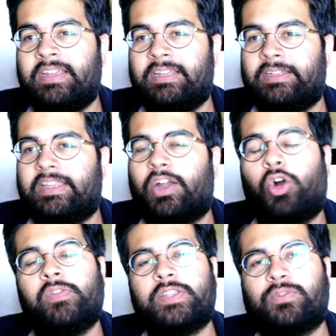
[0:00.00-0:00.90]
There are
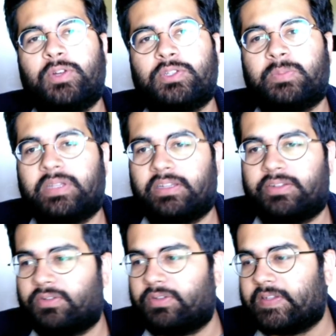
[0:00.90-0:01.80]
always going to be,
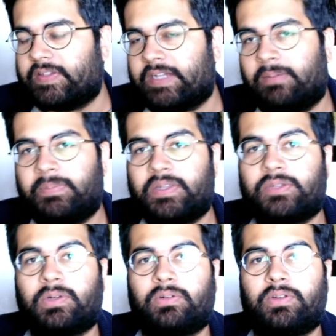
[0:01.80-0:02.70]
these companies
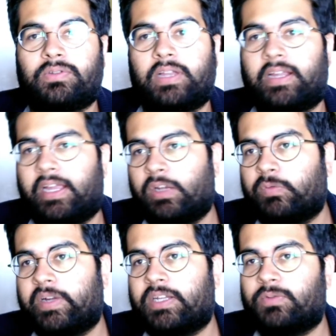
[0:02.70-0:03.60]
who are going to like
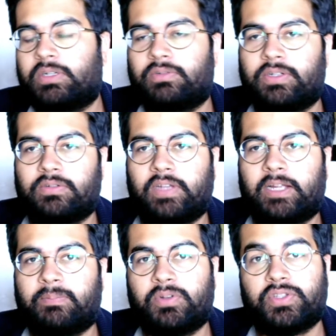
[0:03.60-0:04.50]
innovate, who are going to
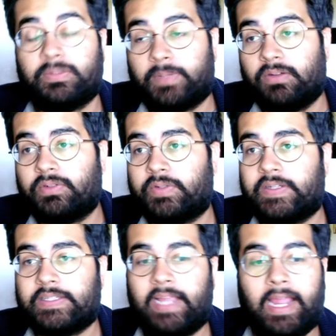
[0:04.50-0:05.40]
like push the
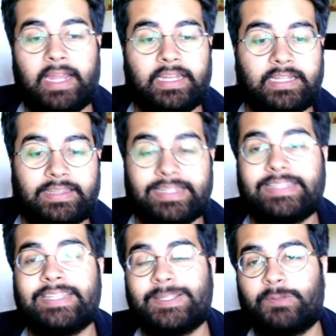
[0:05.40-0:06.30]
boundaries. And
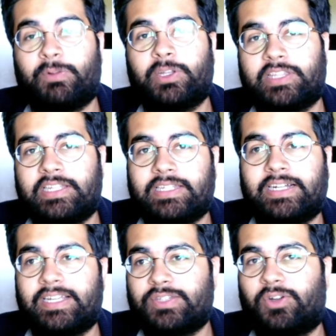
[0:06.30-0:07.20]
this is what the
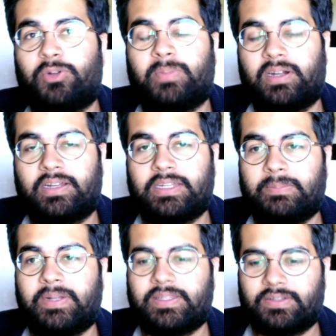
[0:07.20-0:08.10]
entire stock market
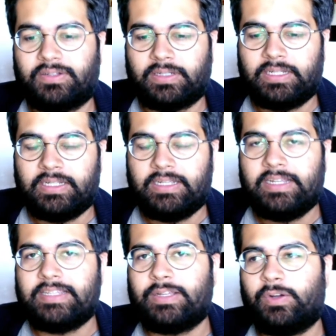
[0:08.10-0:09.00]
depends on.
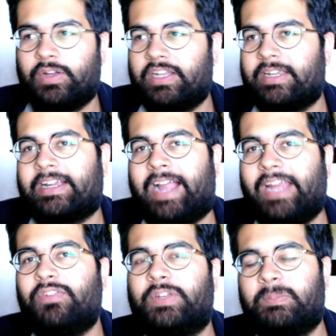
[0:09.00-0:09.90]
So it
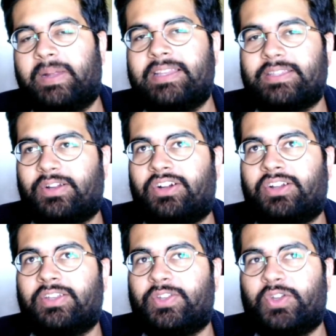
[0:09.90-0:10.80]
kind of depends
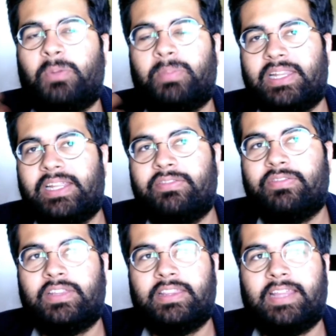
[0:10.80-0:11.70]
on your belief
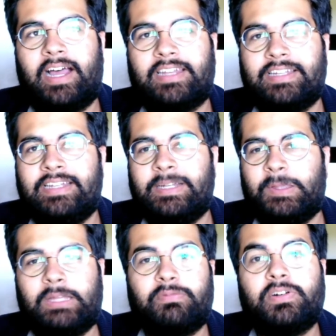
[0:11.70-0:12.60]
that
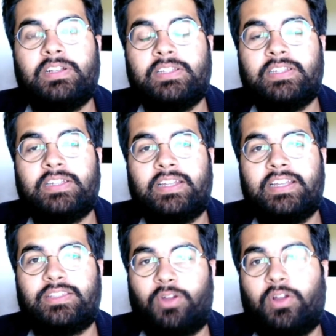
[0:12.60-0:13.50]
the world
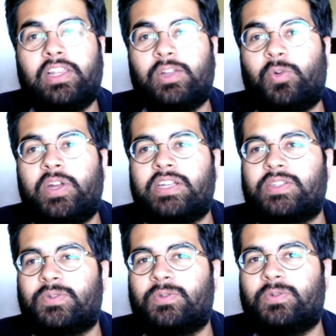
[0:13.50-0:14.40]
is only going
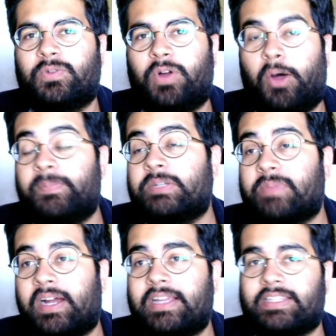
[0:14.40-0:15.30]
to
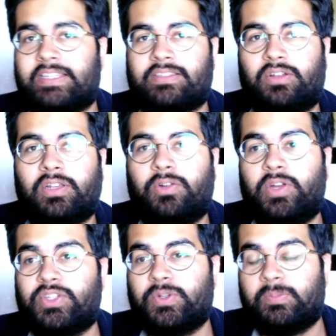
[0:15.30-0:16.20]
optimize, is only
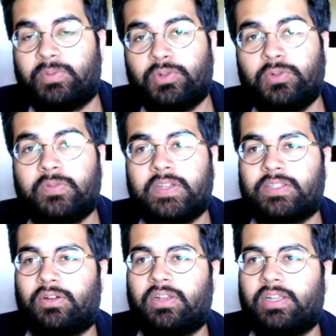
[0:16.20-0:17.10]
going to improve, is
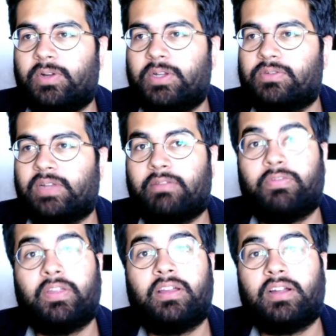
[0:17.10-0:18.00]
only going to like
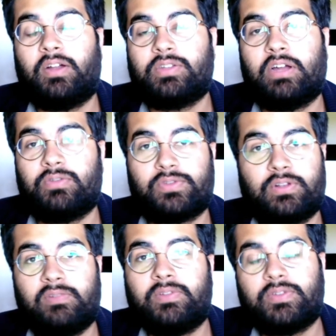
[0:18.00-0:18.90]
figure out how to
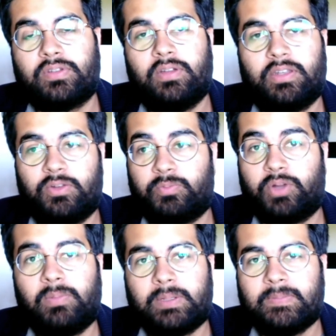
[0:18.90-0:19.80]
solve new
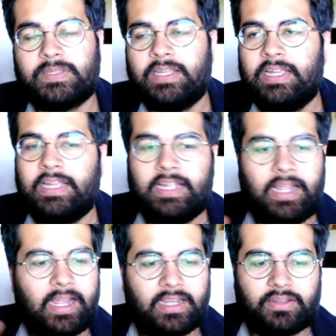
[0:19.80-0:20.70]
problems.
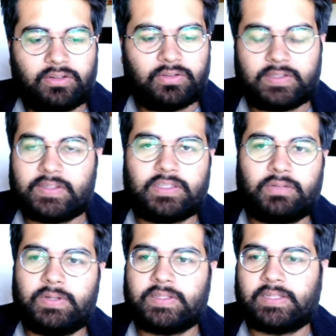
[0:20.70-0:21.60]
And this is the
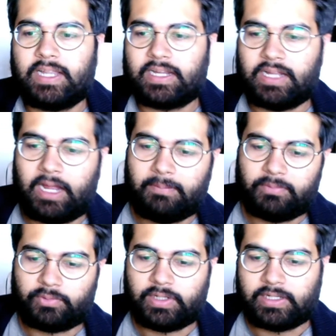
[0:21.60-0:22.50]
reason like I'm
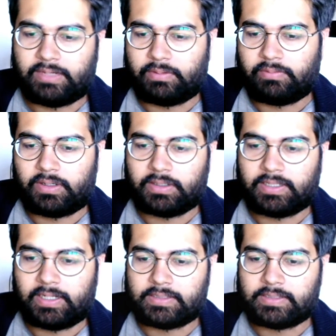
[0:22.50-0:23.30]
really never worried that